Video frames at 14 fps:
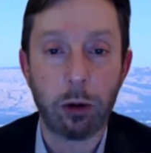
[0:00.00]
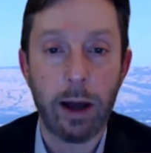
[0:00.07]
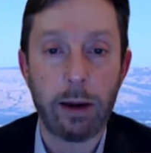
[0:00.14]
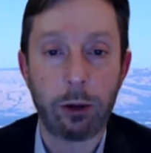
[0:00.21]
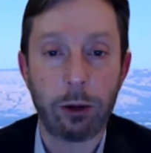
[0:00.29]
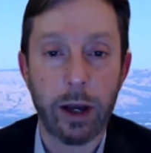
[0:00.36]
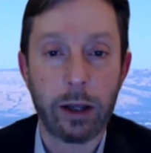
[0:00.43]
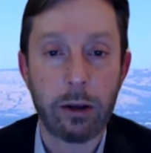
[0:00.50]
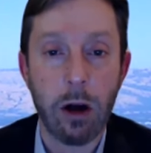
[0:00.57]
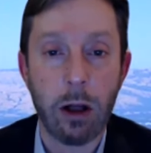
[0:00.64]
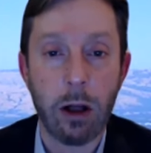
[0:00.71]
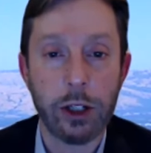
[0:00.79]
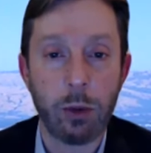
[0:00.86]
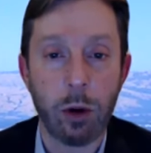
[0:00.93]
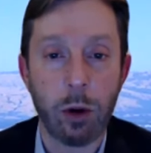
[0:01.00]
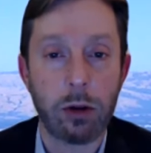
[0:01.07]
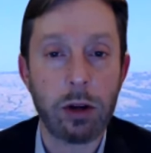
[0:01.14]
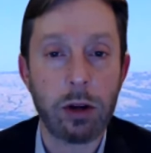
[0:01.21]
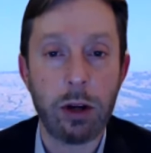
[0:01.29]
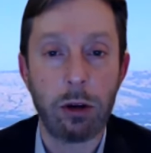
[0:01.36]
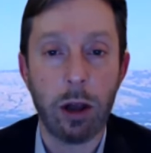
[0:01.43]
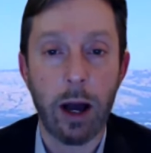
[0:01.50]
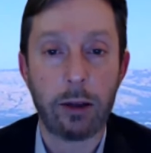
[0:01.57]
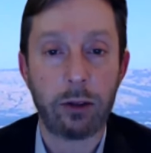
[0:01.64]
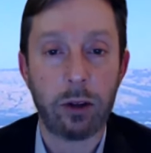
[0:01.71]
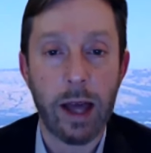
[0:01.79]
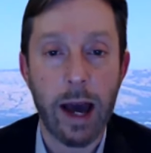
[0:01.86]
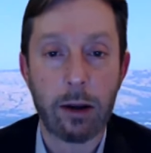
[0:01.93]
level technology where they're
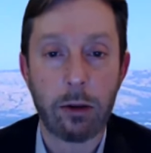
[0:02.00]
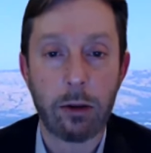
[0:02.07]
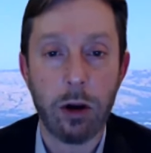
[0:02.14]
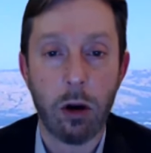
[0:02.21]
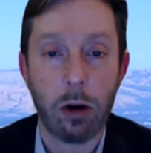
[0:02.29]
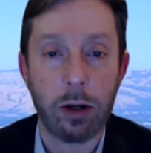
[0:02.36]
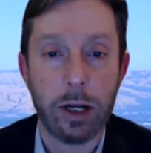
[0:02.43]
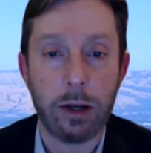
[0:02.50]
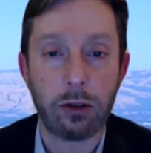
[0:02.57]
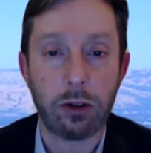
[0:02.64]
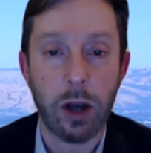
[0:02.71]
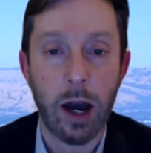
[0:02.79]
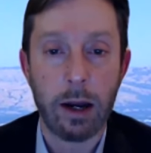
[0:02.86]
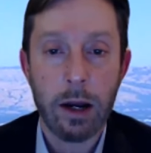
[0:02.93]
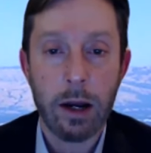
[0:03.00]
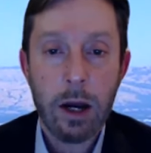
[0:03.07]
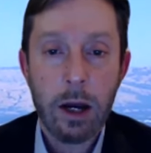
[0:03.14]
utilizing that on the R&D side